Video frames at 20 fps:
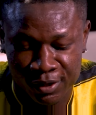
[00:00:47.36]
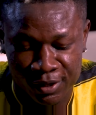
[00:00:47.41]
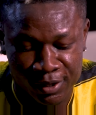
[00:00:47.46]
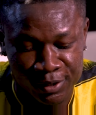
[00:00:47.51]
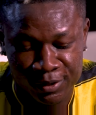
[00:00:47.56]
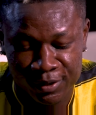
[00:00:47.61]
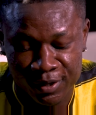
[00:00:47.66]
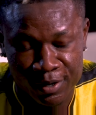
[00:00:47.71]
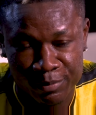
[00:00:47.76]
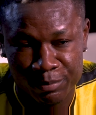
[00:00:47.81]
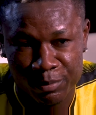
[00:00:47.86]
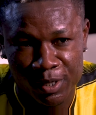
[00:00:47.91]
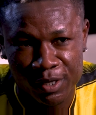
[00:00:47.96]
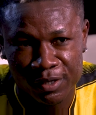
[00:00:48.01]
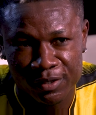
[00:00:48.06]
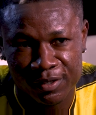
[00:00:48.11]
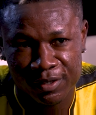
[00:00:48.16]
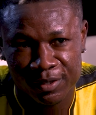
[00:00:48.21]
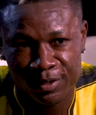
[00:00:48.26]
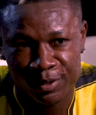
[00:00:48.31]
It's
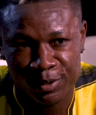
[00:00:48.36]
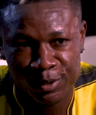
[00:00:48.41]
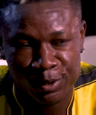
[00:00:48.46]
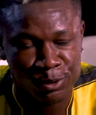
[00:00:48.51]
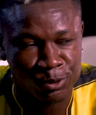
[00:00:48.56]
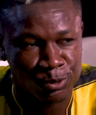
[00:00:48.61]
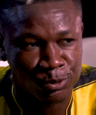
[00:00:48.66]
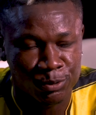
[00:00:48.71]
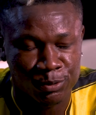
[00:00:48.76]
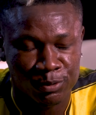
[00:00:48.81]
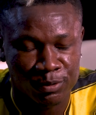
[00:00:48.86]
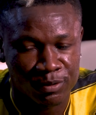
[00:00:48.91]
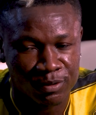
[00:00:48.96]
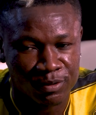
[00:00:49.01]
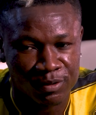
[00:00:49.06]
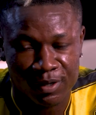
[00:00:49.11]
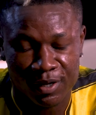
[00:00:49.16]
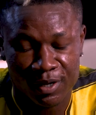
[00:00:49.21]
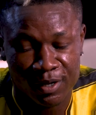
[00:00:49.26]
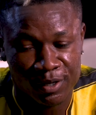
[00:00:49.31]
amazing,
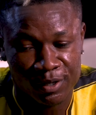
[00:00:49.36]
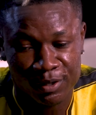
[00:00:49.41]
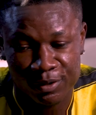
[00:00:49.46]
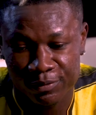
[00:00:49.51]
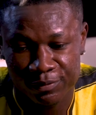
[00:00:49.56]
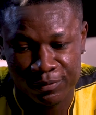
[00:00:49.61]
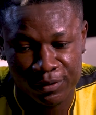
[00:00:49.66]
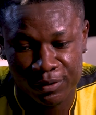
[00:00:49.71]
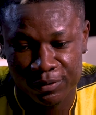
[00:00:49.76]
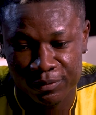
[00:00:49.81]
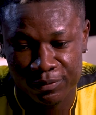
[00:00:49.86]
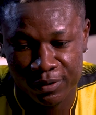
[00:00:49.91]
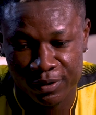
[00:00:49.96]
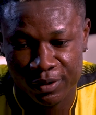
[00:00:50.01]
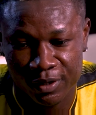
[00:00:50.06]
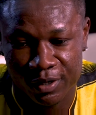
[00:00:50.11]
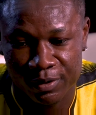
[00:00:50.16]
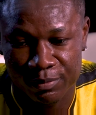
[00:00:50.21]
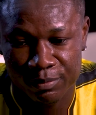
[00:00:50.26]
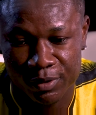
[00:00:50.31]
very,
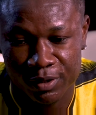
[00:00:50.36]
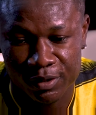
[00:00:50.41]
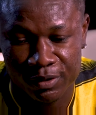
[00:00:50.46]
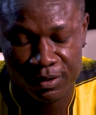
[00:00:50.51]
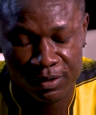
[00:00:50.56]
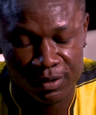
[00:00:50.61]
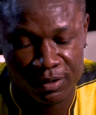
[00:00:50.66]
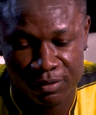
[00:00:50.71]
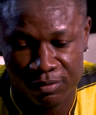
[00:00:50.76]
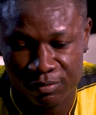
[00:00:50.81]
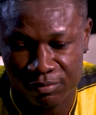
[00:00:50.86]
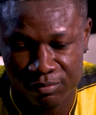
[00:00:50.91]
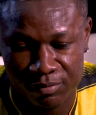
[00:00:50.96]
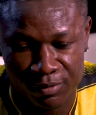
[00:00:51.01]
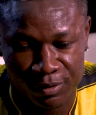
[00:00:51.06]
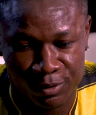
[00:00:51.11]
very amazing,